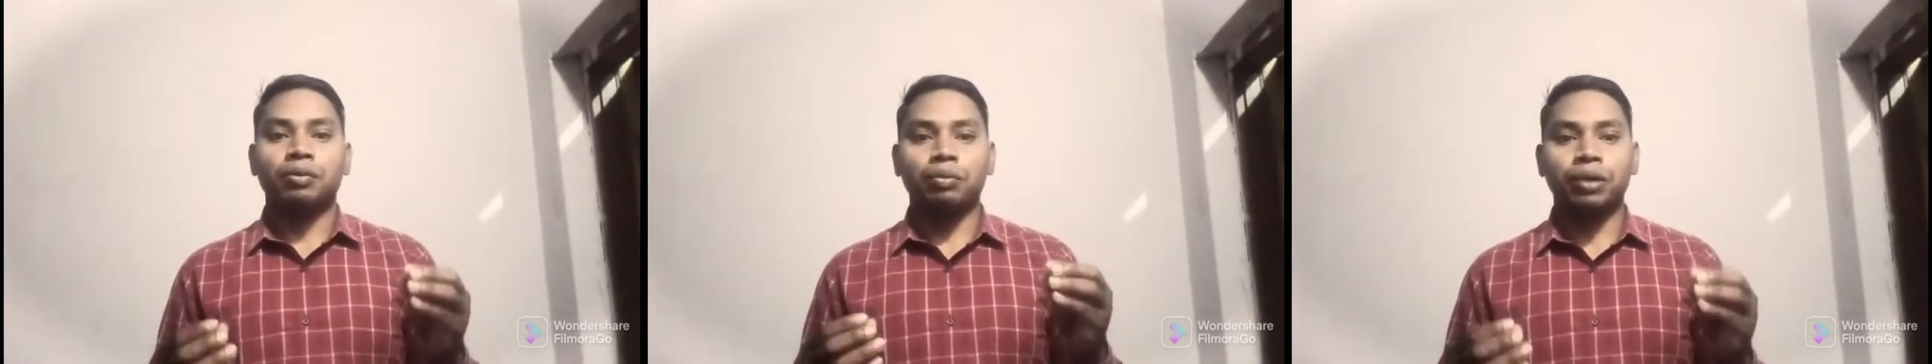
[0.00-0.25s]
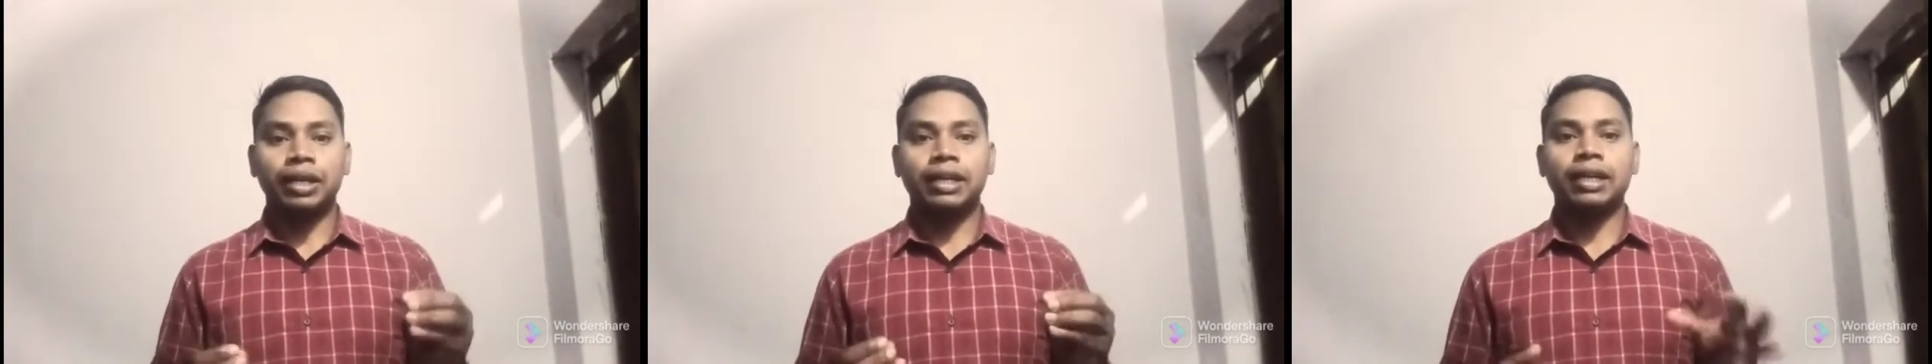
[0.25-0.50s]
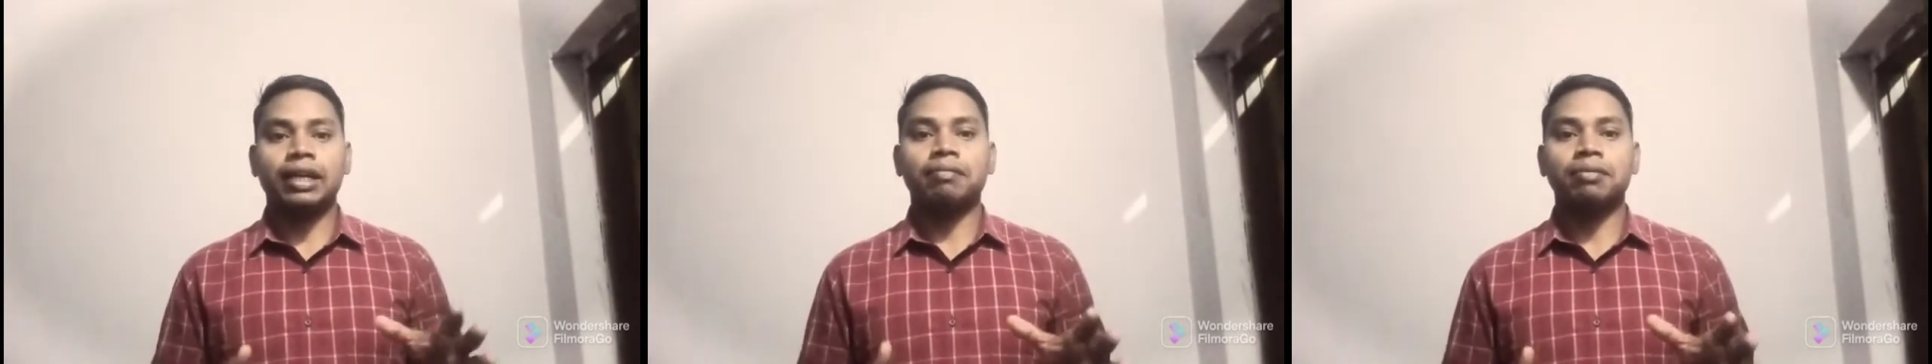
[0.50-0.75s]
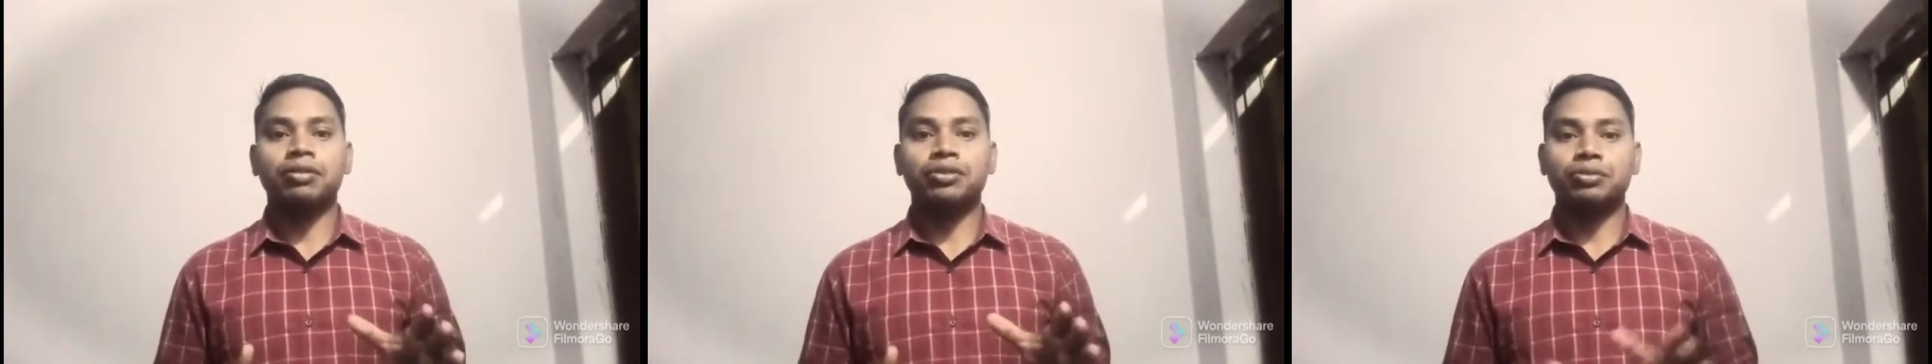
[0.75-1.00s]
we can
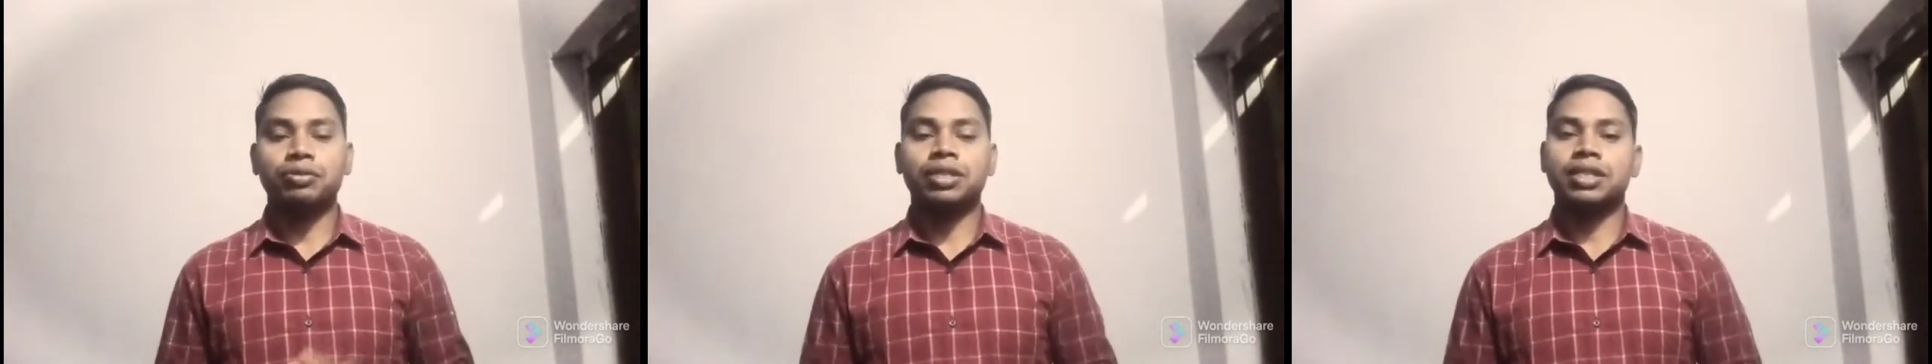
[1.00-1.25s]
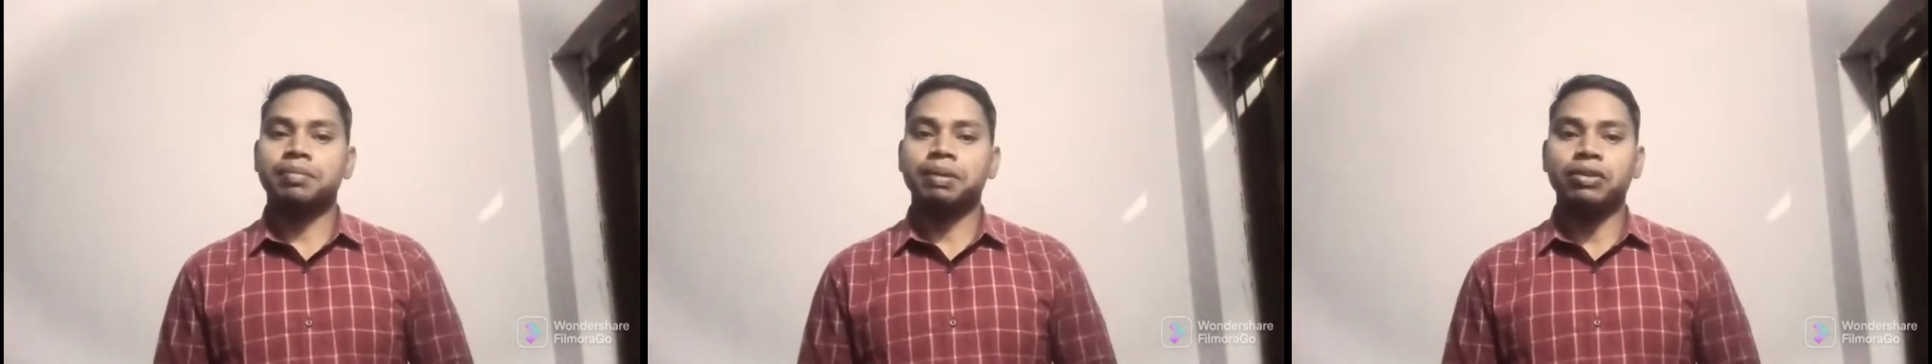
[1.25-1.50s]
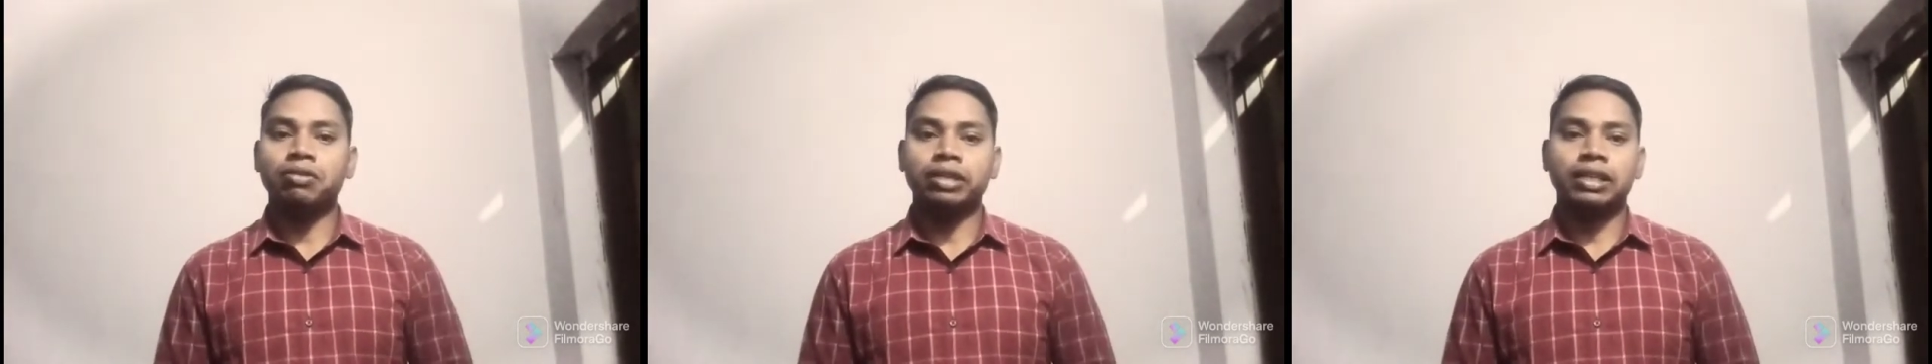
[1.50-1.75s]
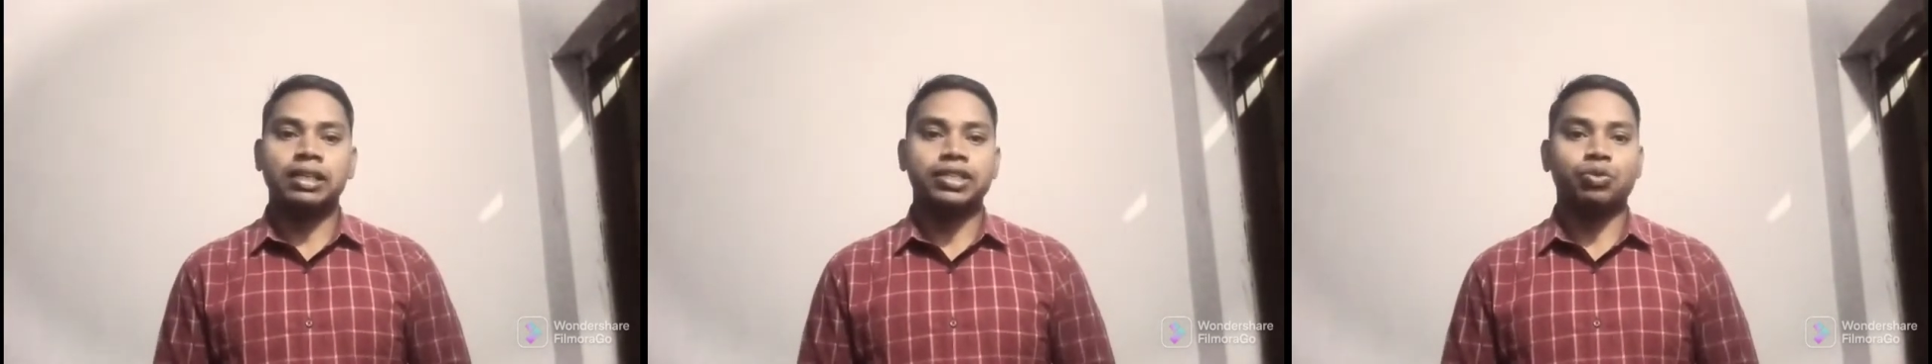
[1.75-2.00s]
able to speak good
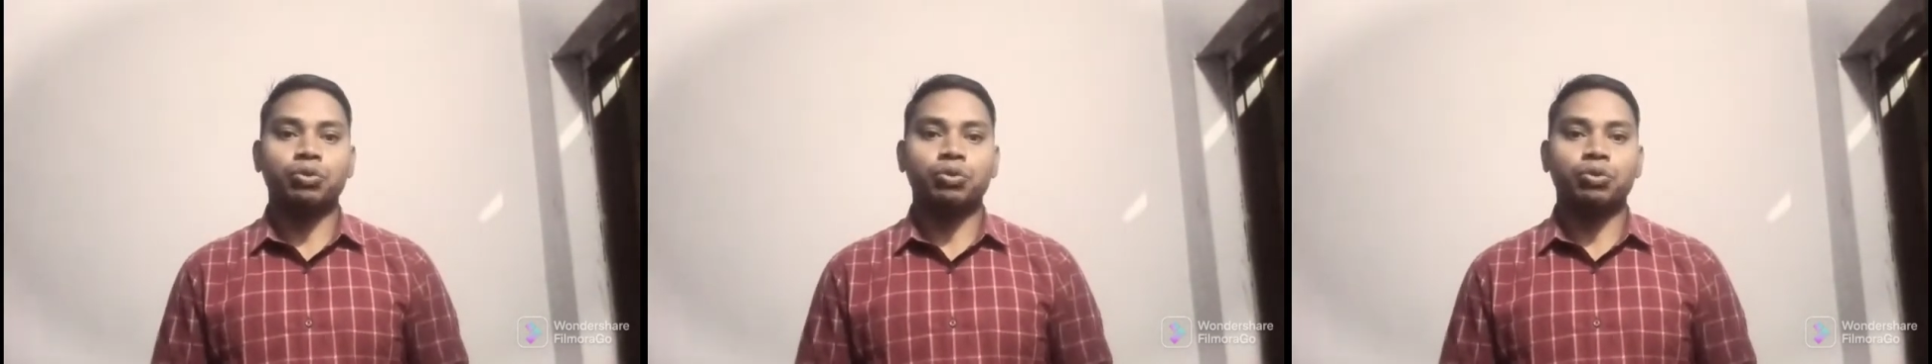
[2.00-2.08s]
English.